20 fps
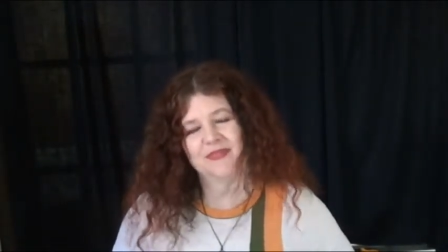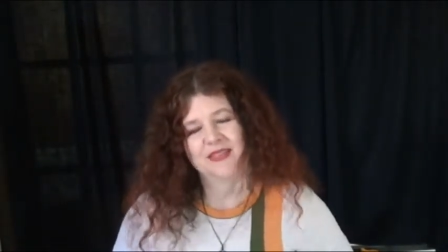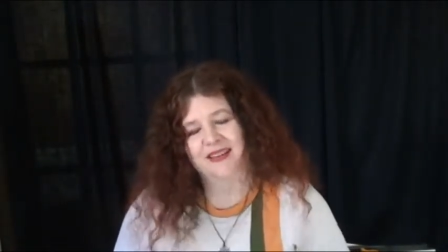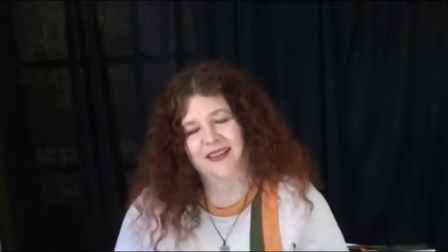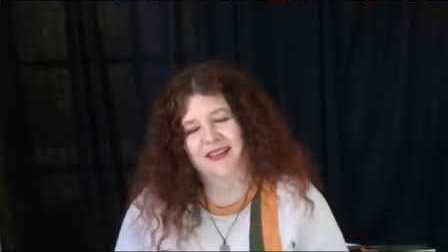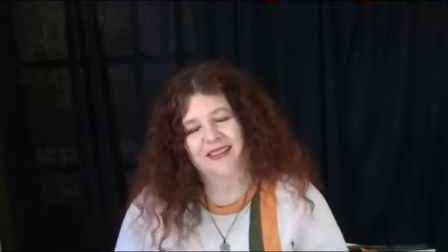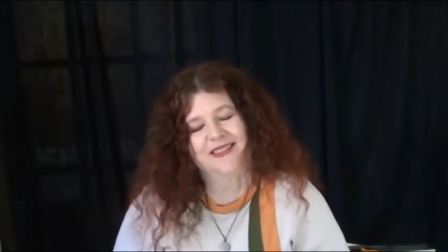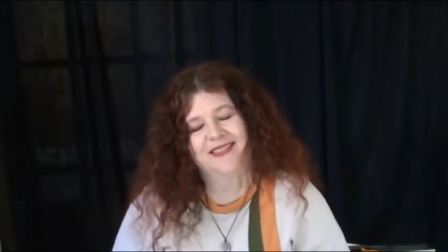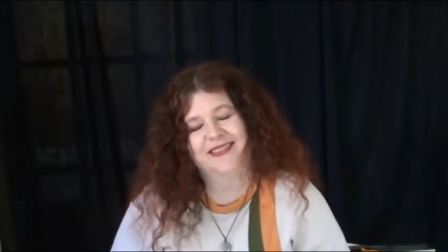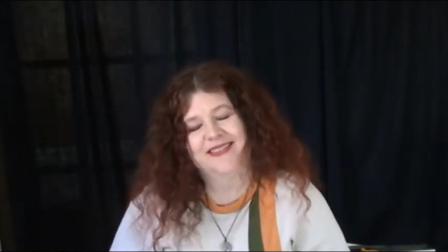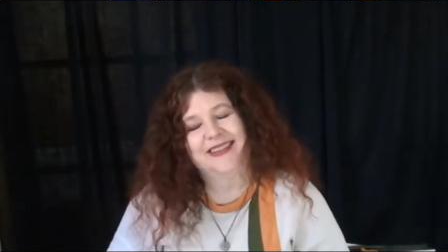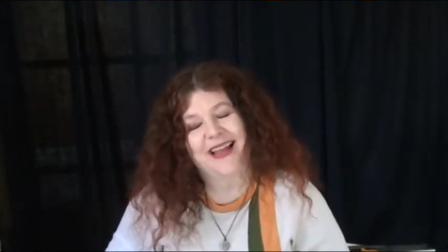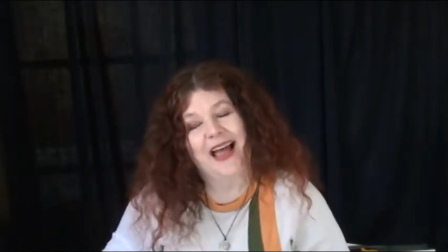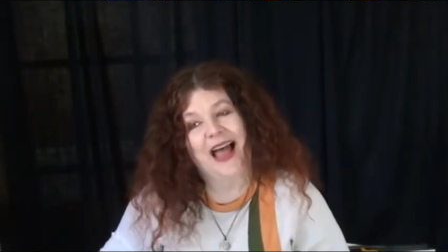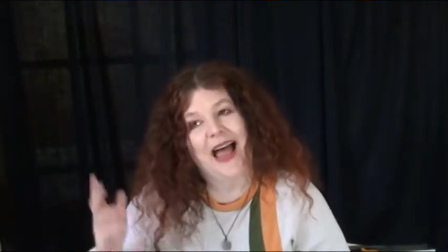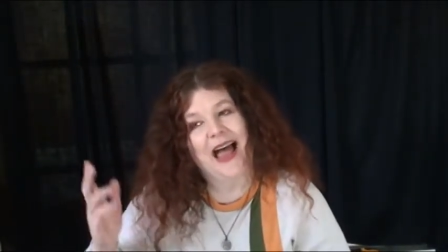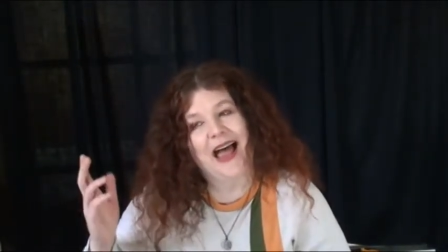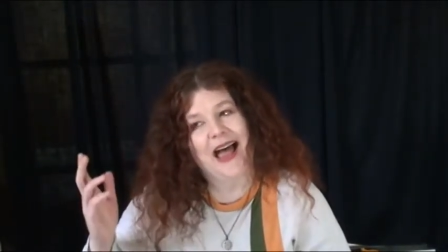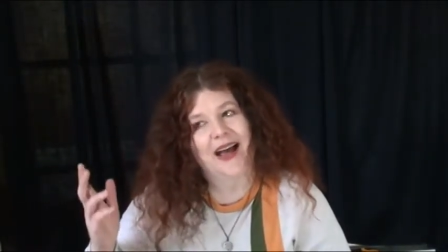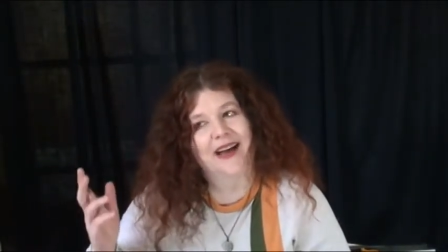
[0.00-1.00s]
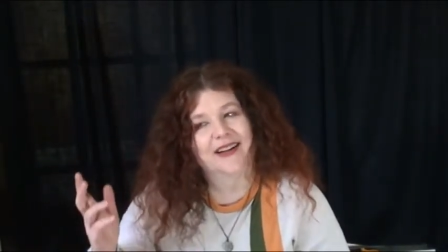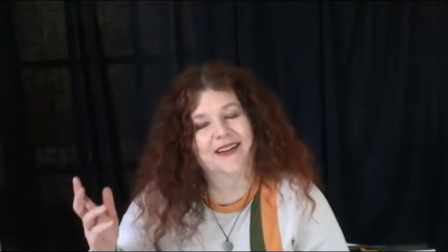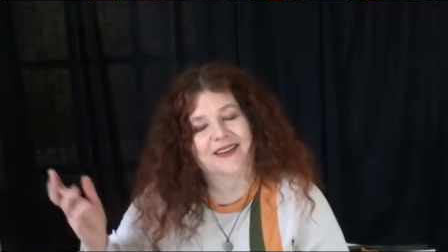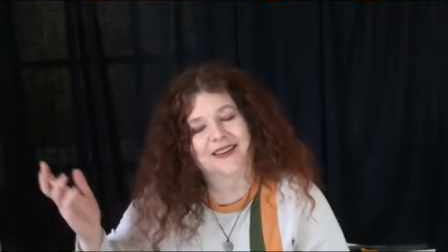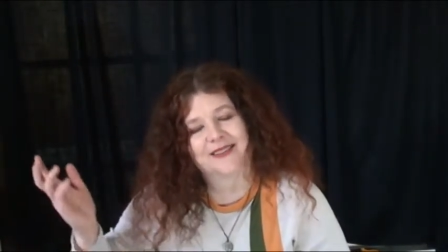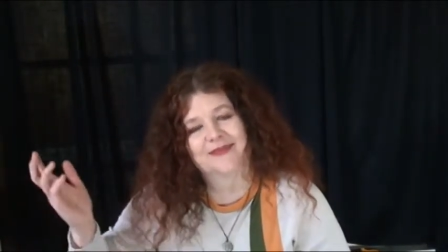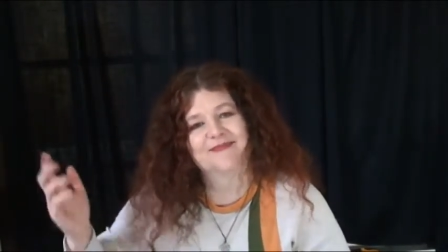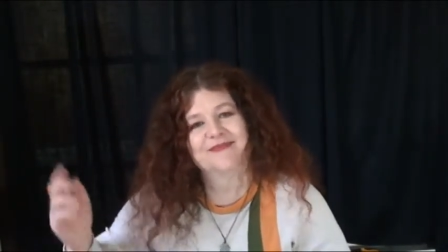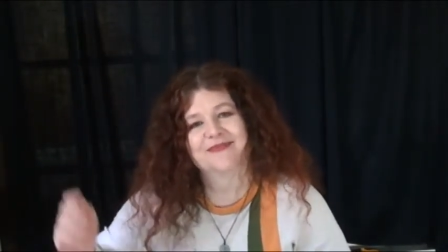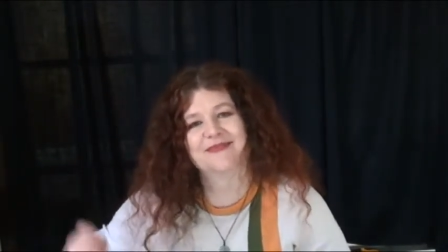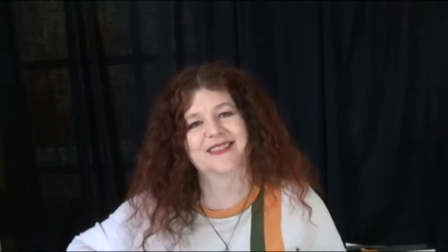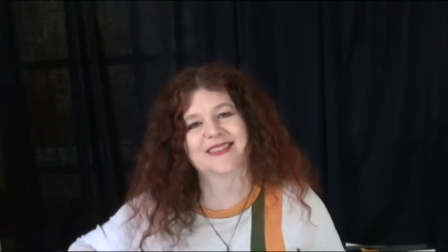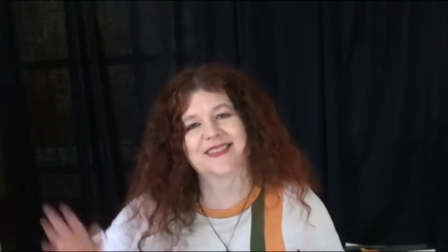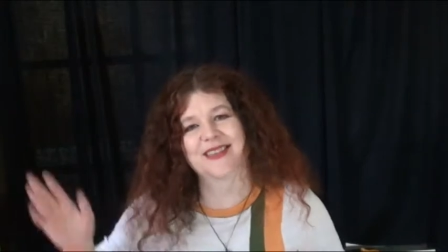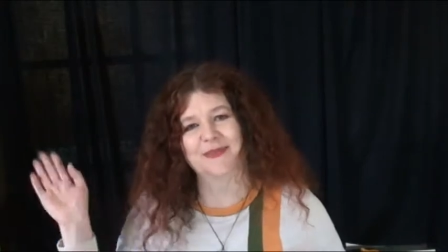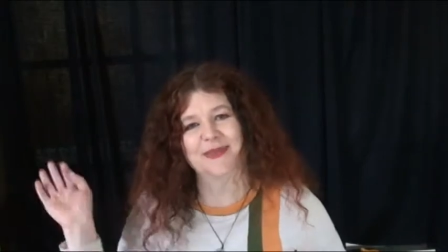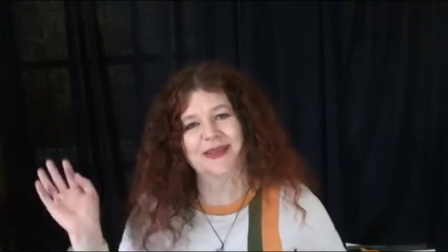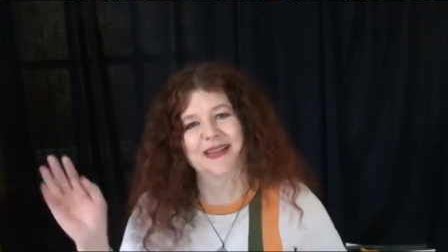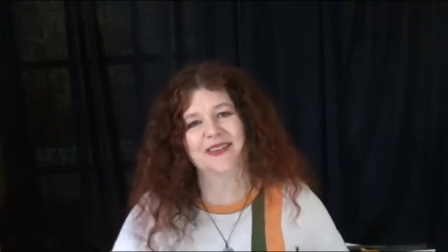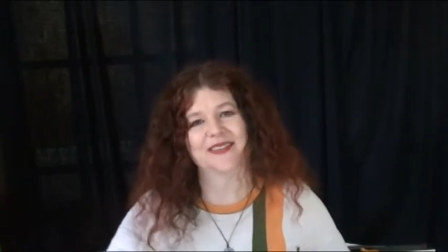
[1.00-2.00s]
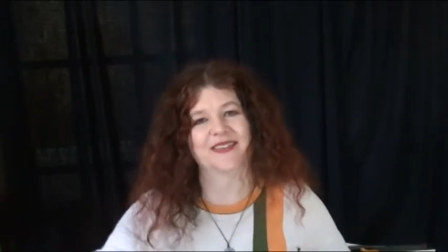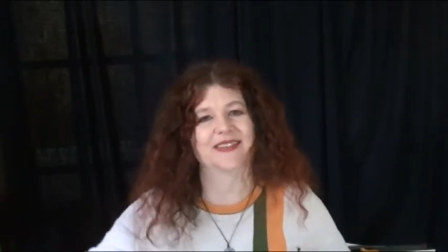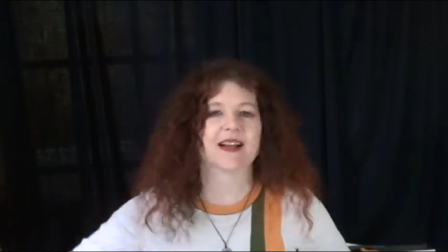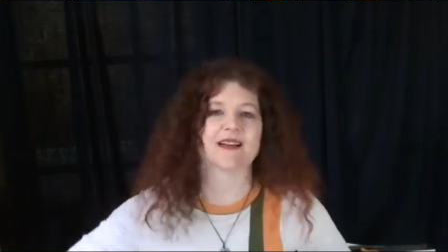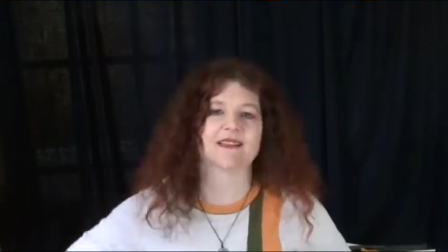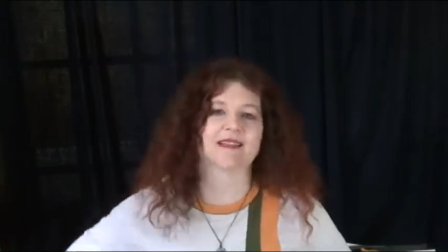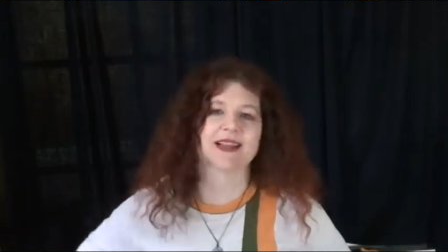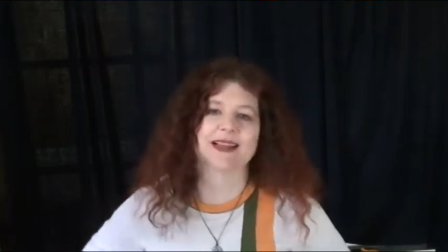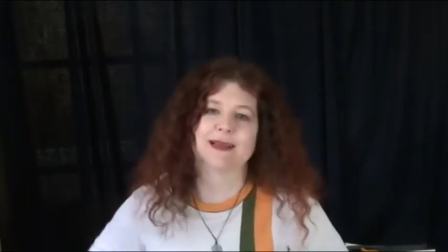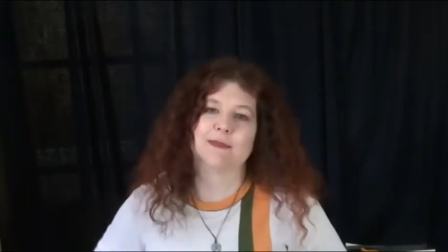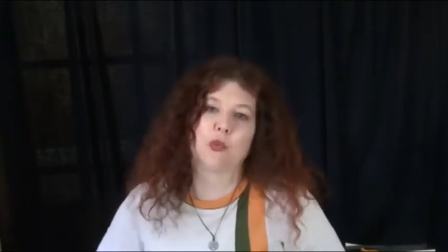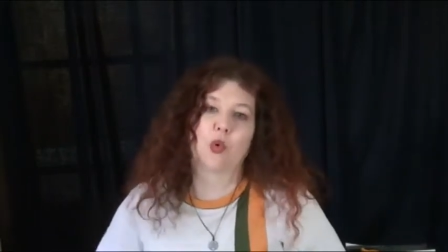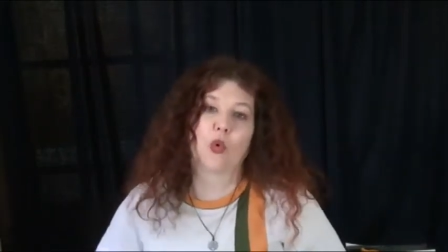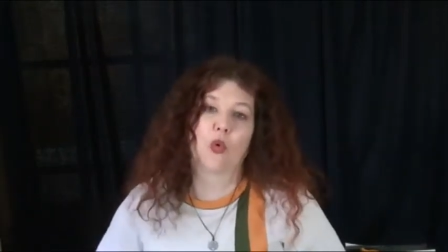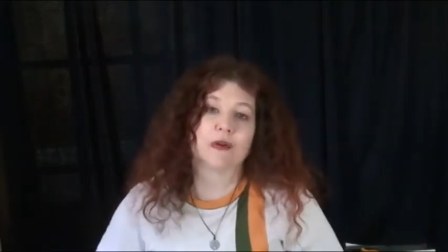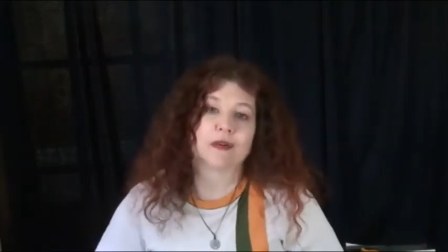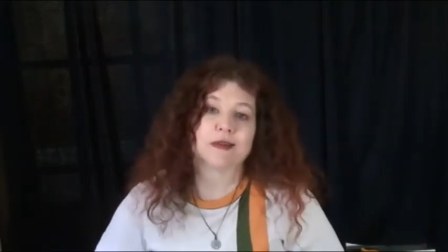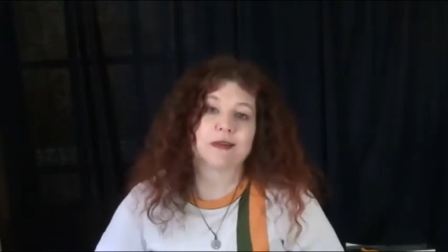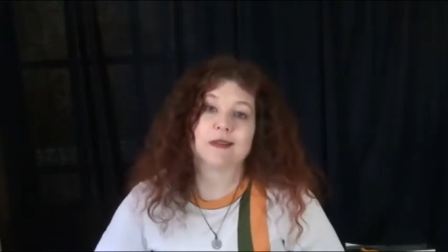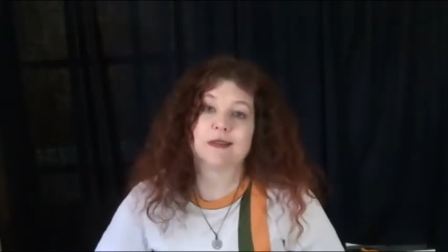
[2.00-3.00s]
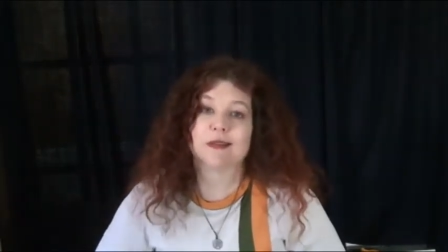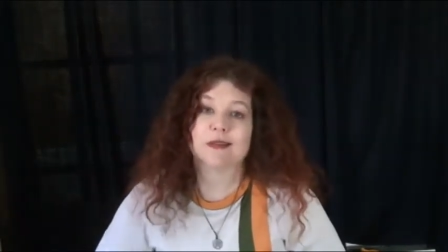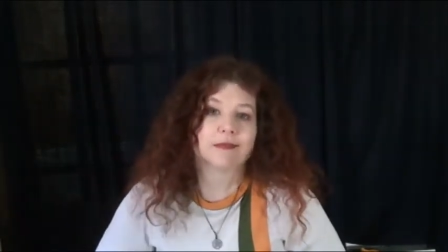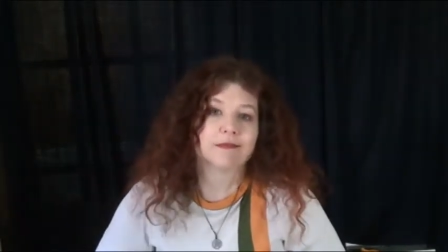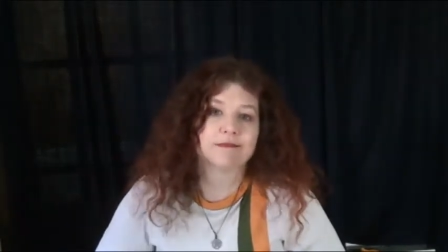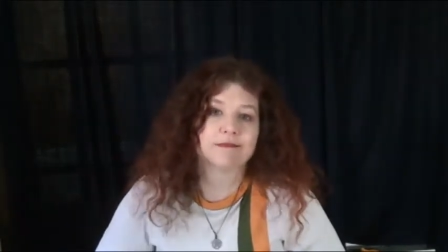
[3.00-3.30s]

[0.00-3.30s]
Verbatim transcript: their dad or somebody else not really important.